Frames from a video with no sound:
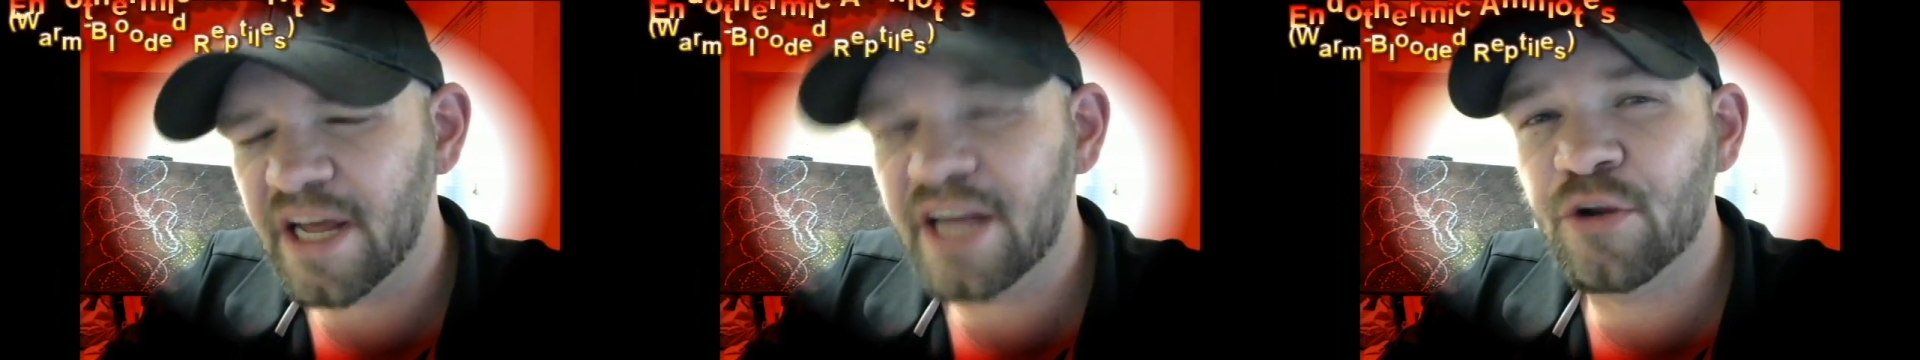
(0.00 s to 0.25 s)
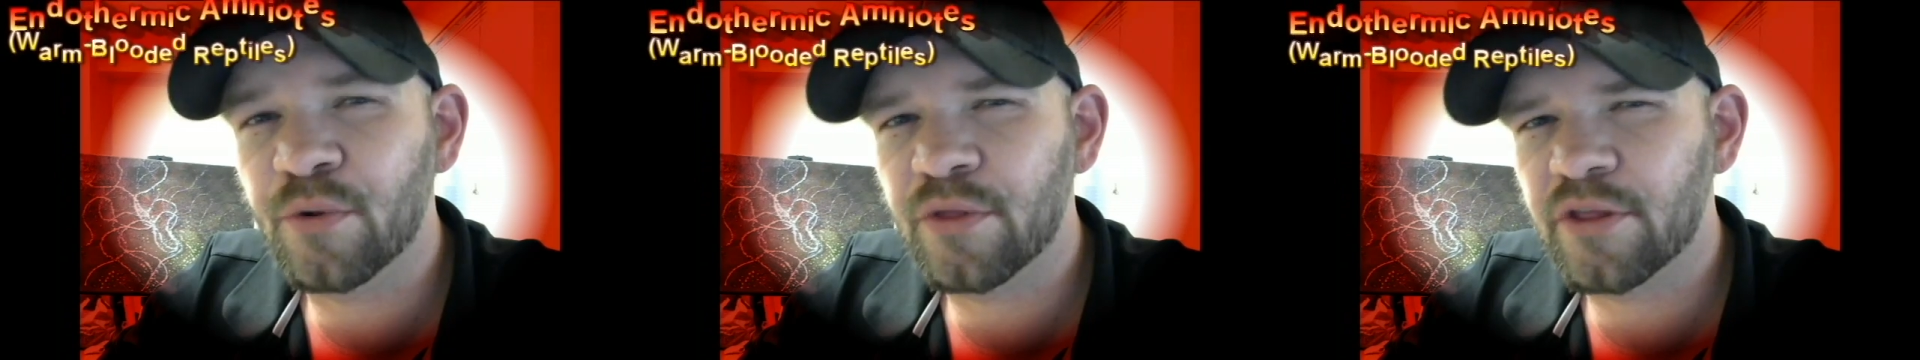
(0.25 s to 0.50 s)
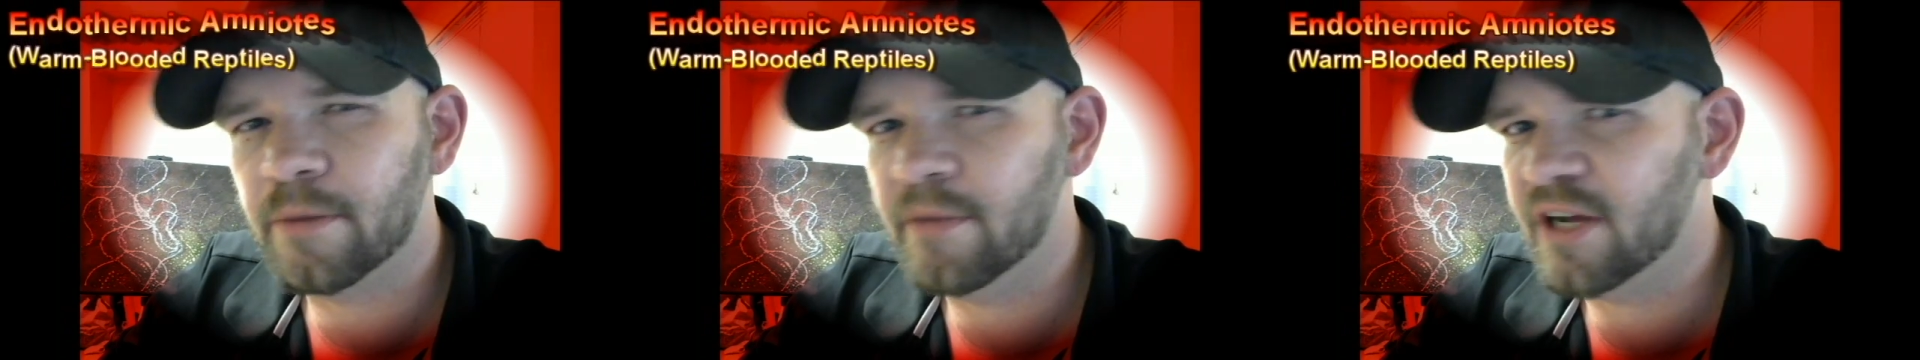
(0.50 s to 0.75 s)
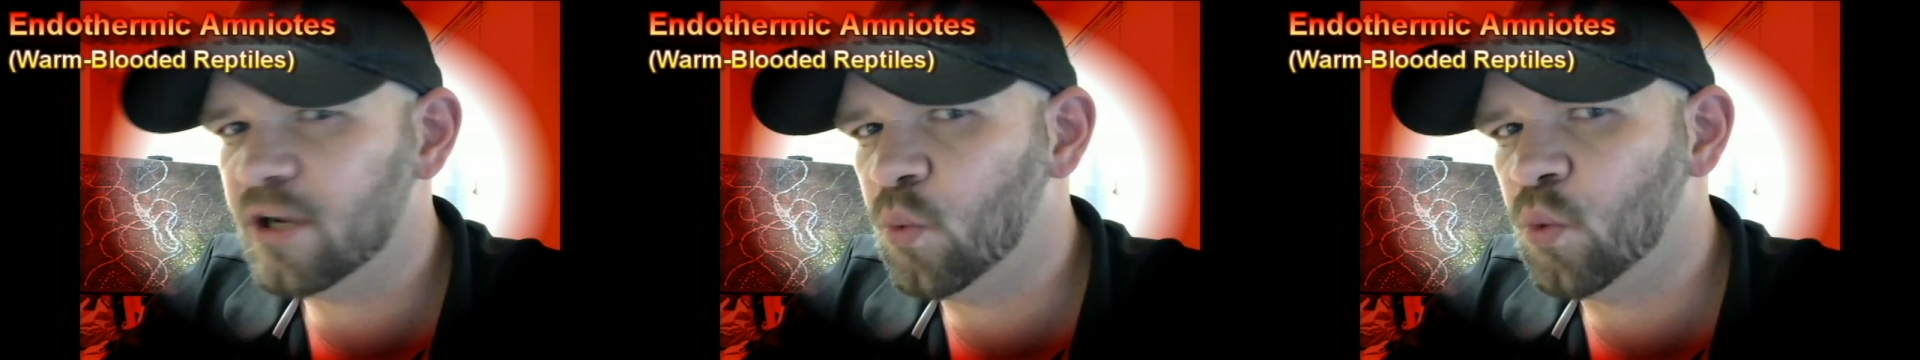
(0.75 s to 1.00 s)

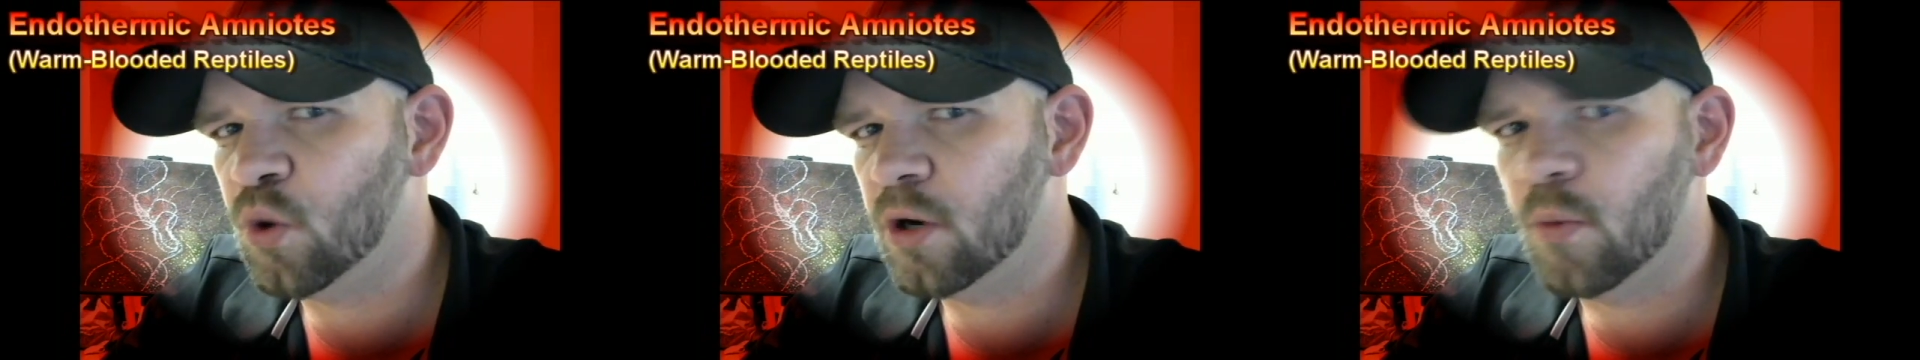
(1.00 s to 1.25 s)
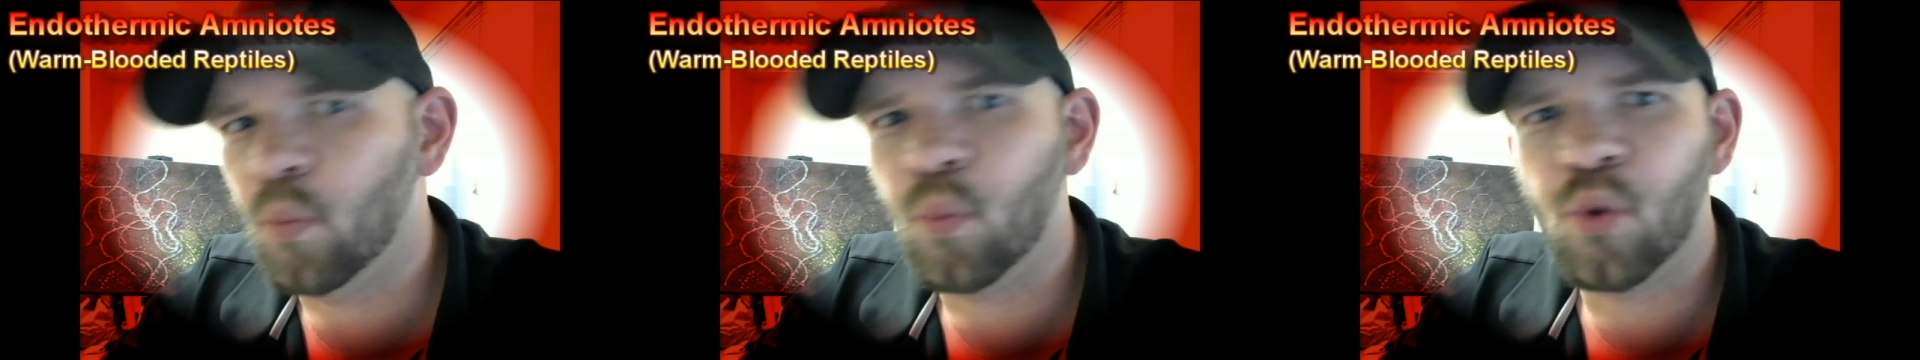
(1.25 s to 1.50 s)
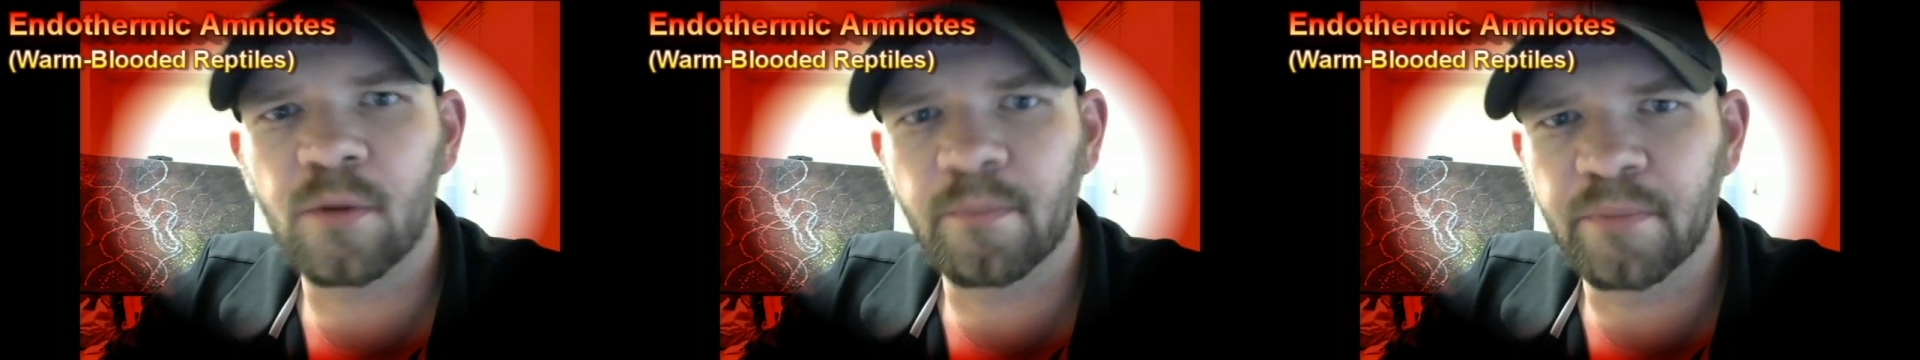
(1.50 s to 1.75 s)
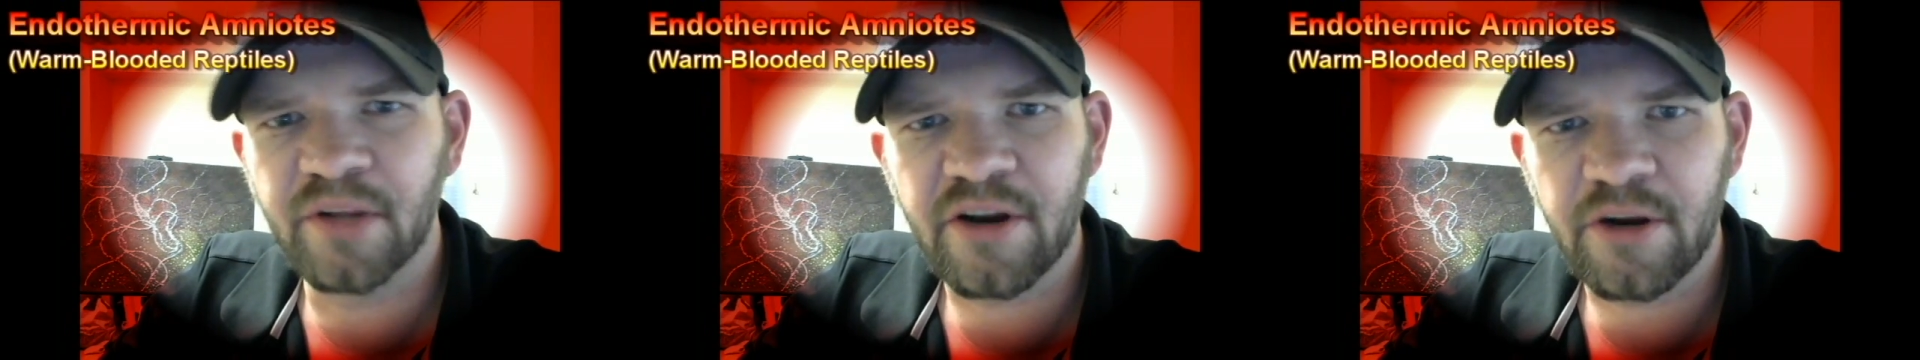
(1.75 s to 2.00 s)
endothermic or
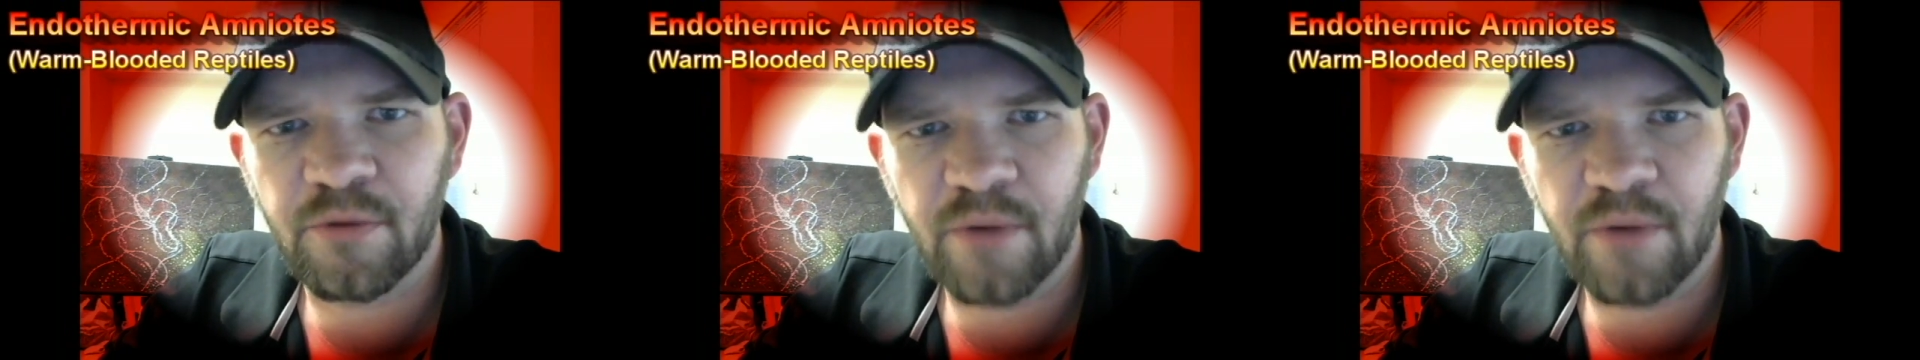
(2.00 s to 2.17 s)
warm-blooded